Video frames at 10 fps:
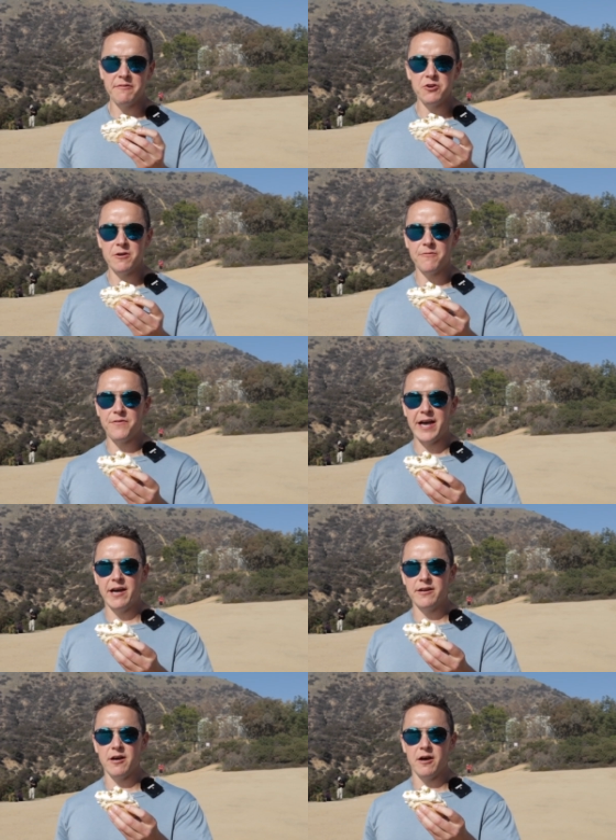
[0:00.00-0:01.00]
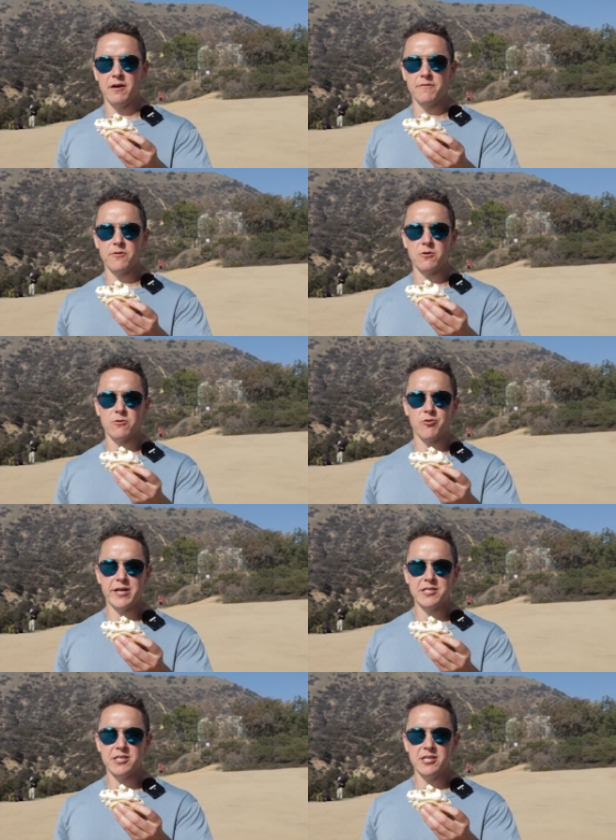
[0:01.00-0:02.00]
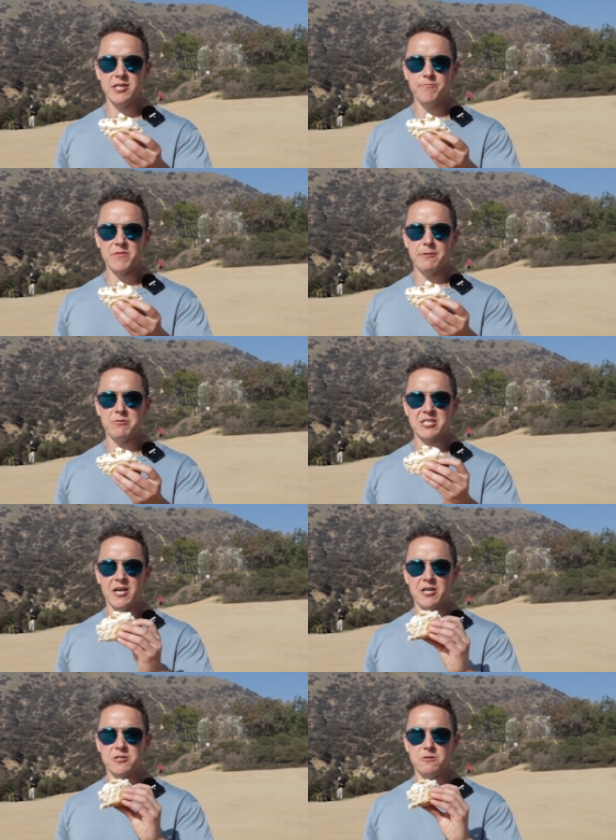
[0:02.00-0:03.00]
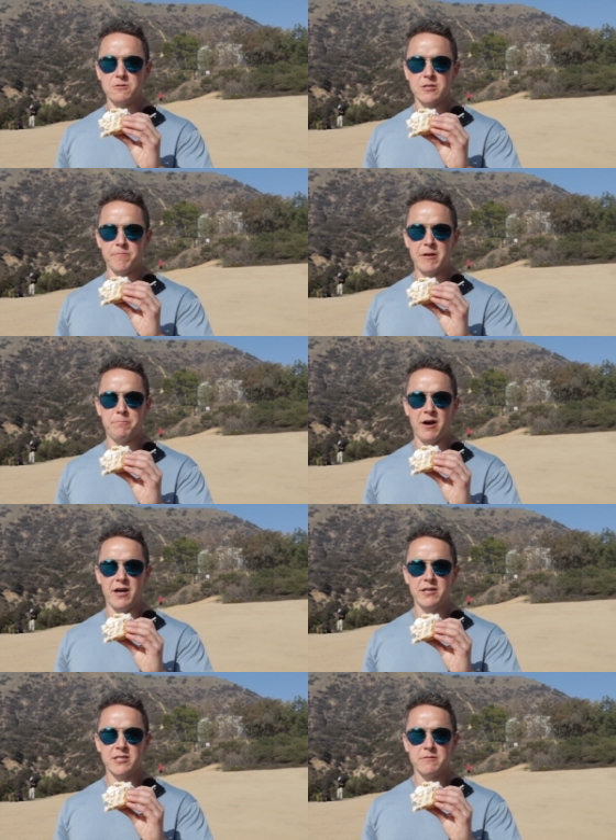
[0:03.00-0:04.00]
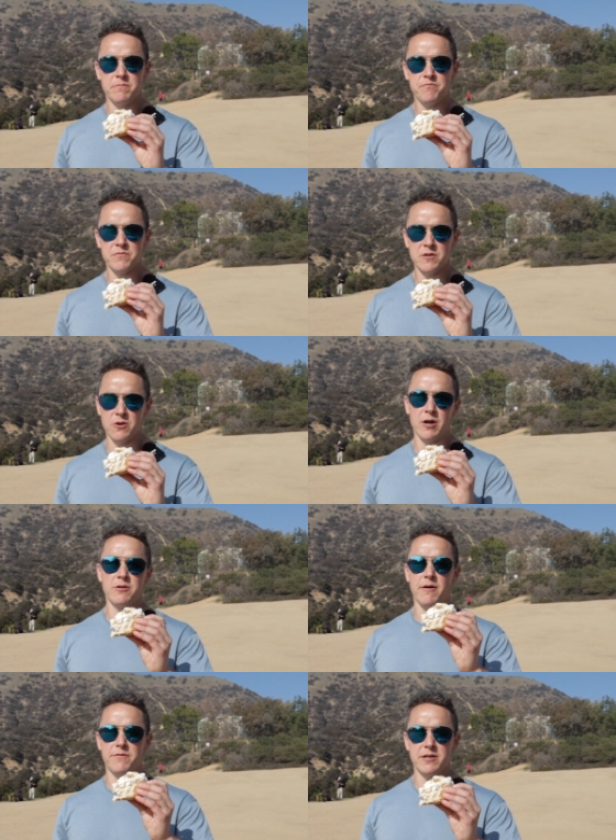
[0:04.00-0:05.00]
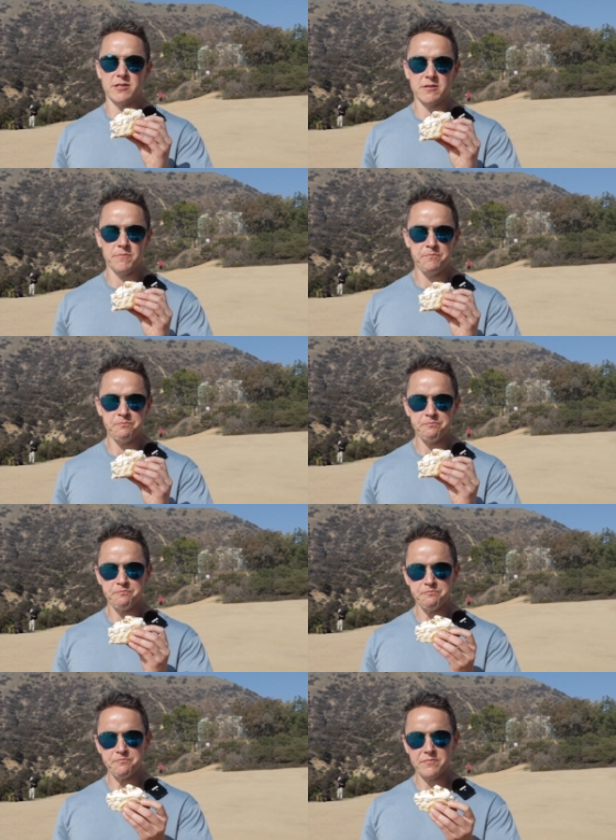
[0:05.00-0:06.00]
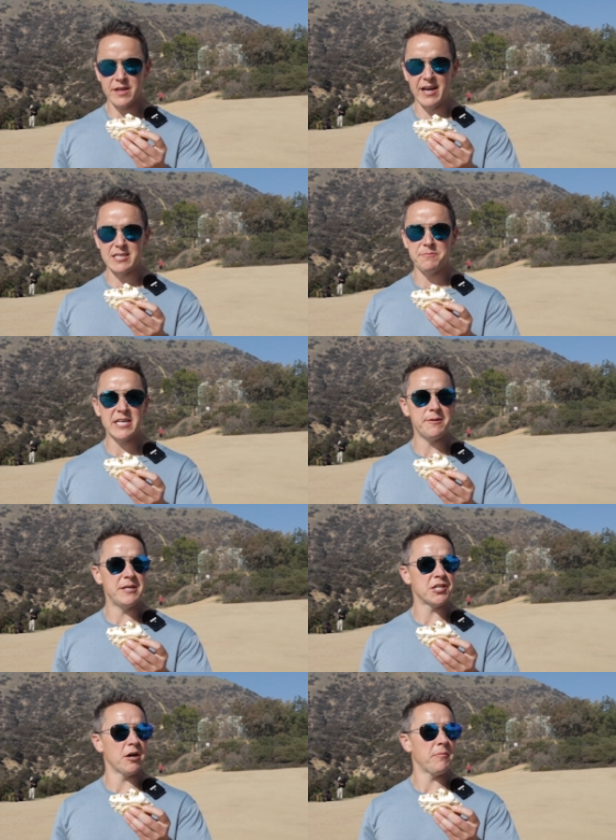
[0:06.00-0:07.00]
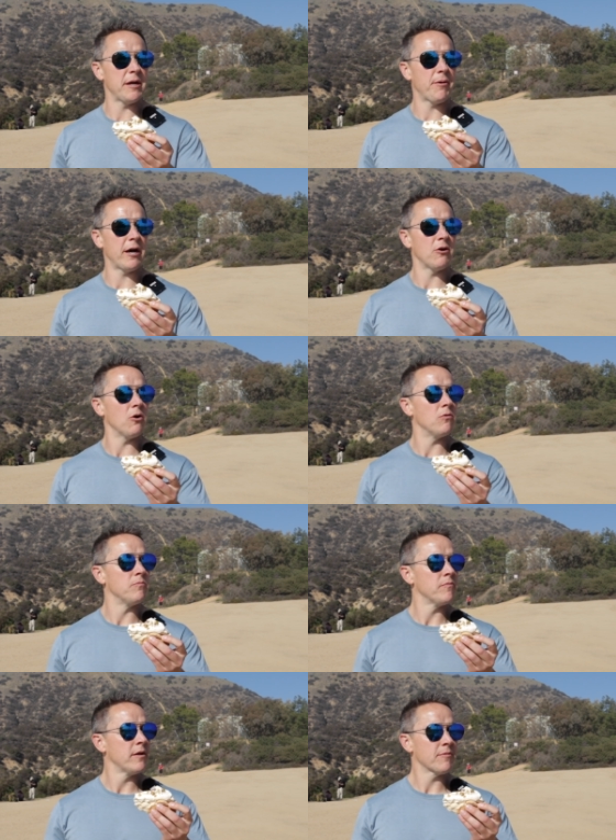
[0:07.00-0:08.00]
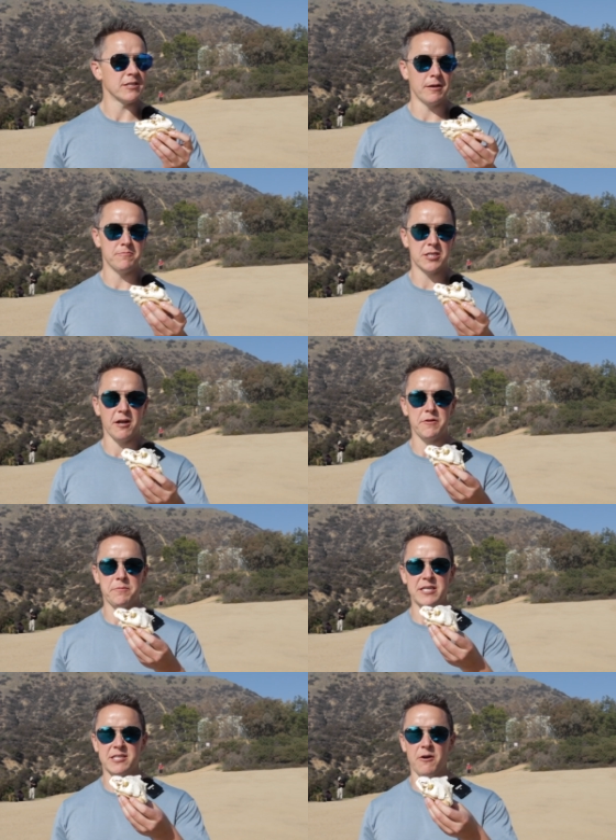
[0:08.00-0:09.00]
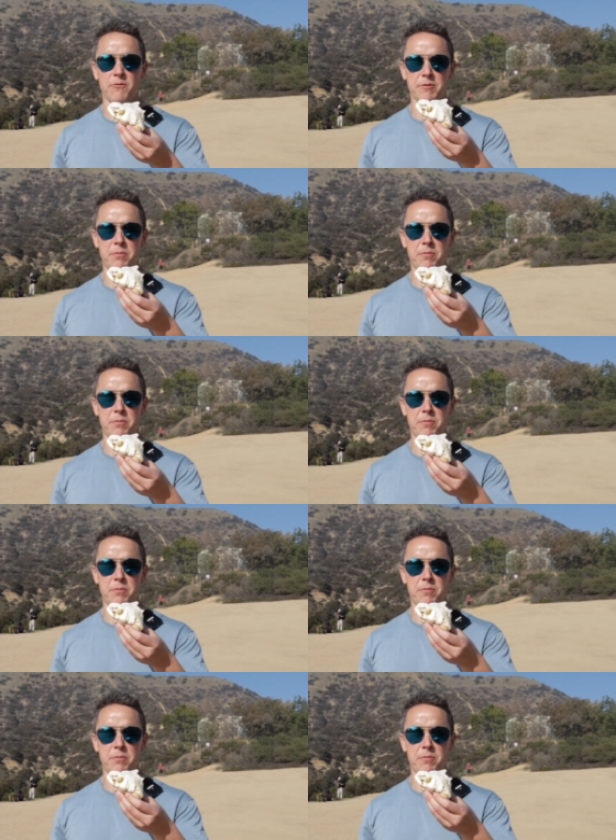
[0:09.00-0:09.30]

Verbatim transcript: If you're a fan of Earl Grey tea and pistachios and pies, you're gonna love this. Now it's making me shut my pie hole because I'm stuffing myself with